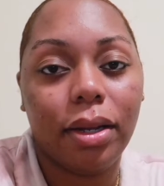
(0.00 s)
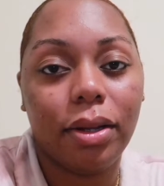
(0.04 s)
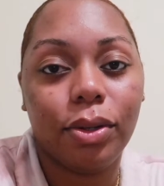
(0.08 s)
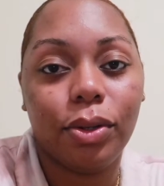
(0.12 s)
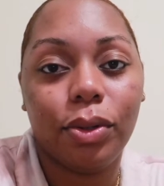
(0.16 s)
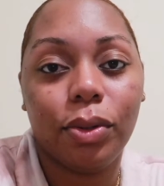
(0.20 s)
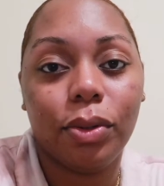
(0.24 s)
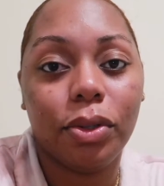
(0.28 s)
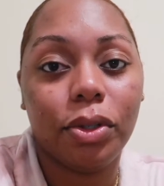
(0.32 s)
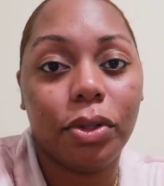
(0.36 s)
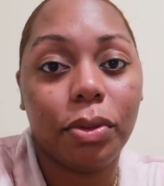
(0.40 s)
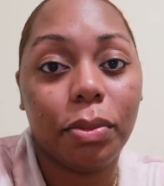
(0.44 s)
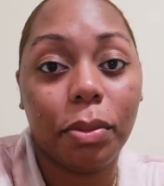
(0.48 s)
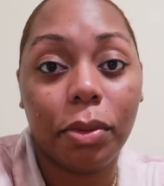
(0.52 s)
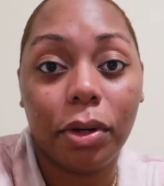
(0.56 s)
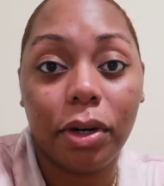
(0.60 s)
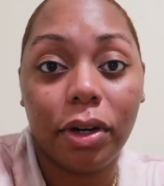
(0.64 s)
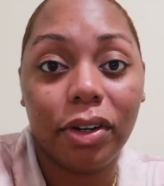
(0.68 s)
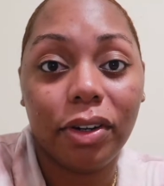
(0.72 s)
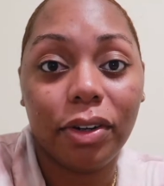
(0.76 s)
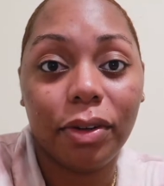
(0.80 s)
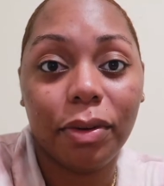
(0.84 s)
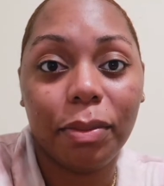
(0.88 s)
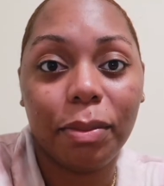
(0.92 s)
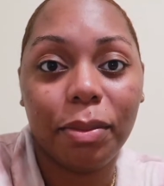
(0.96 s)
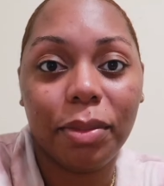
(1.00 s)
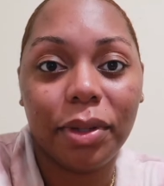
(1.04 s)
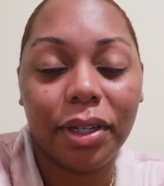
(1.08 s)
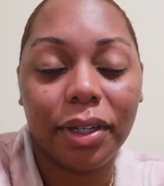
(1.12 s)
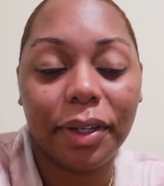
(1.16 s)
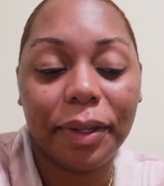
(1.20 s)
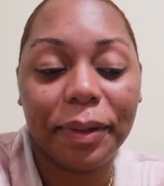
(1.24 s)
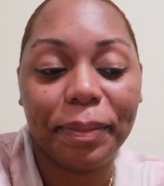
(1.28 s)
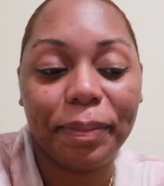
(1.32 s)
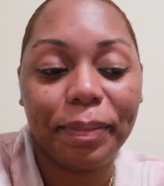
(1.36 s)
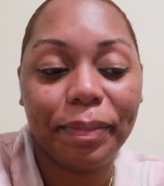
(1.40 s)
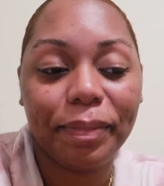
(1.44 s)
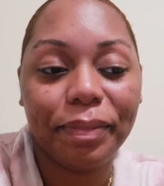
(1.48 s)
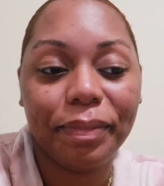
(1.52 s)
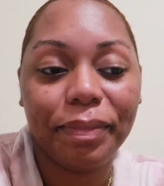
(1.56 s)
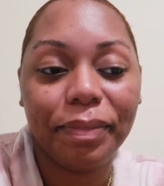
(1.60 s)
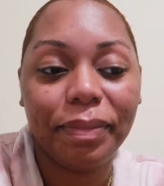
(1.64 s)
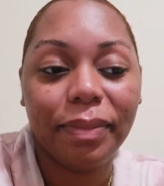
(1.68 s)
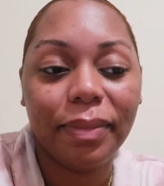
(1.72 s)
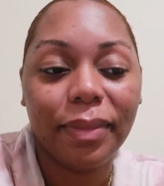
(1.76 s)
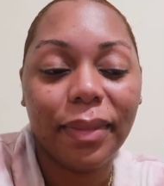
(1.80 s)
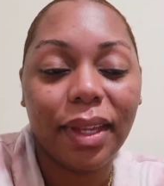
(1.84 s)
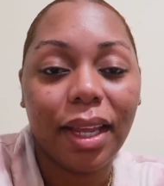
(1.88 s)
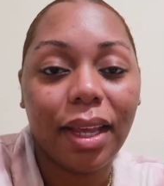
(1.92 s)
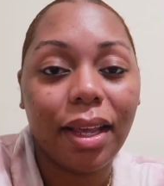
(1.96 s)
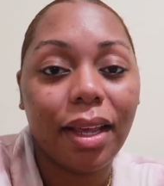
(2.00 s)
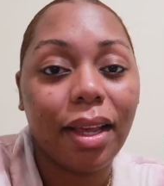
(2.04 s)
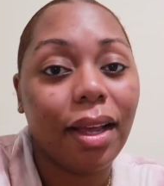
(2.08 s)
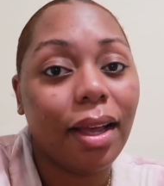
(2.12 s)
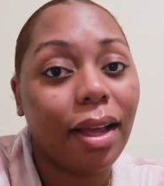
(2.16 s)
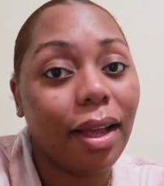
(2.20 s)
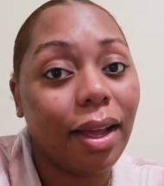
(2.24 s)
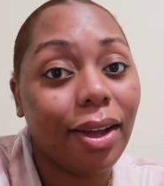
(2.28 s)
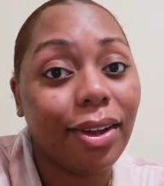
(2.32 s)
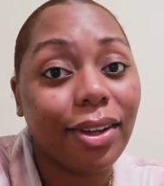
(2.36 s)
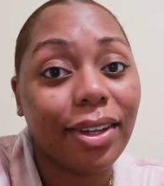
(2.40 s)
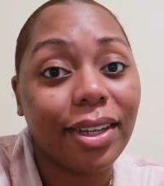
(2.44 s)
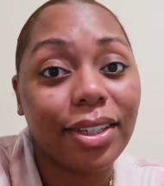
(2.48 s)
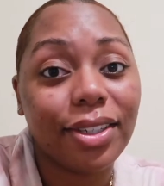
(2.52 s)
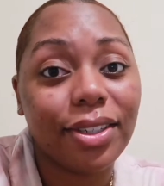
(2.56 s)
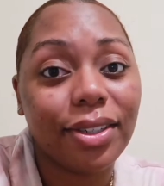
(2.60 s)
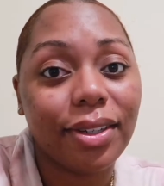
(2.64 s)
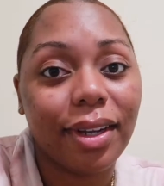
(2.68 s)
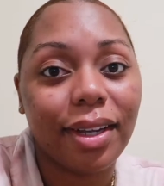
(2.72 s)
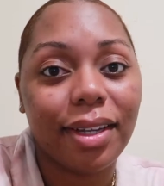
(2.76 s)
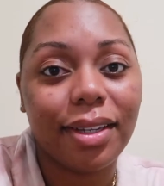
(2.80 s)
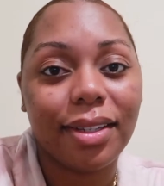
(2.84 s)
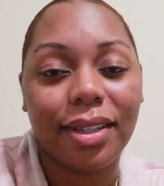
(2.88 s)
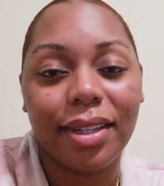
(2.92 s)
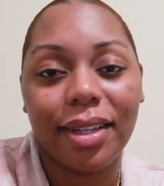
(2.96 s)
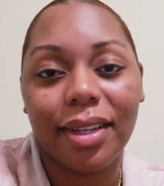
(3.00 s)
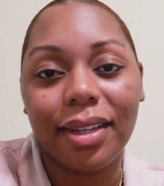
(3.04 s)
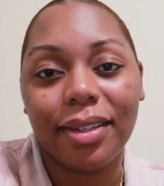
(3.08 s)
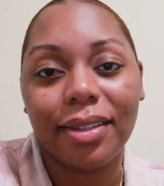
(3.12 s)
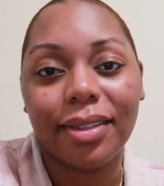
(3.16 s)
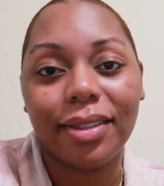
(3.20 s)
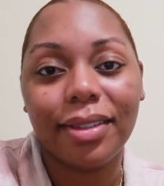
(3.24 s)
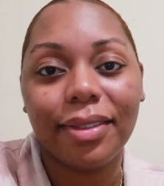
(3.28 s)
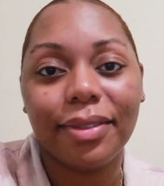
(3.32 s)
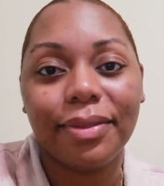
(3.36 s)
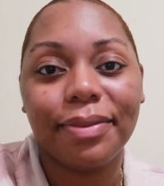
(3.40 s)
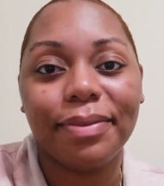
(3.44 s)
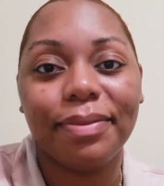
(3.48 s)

I'll do it tomorrow, but I'll catch you guys later.